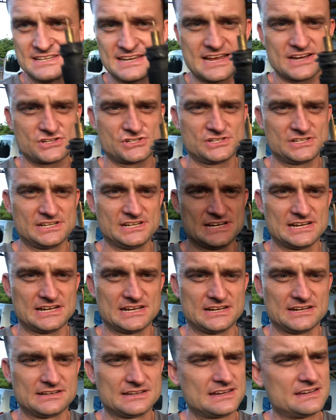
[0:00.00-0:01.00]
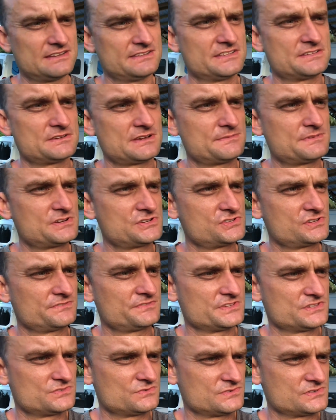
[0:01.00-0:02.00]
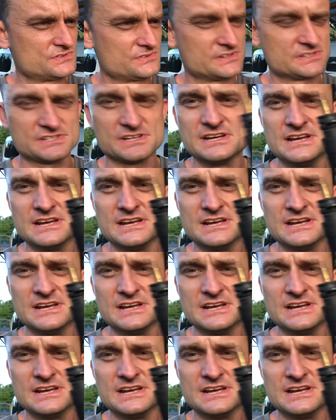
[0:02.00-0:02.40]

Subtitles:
actually I'm not sure if this was.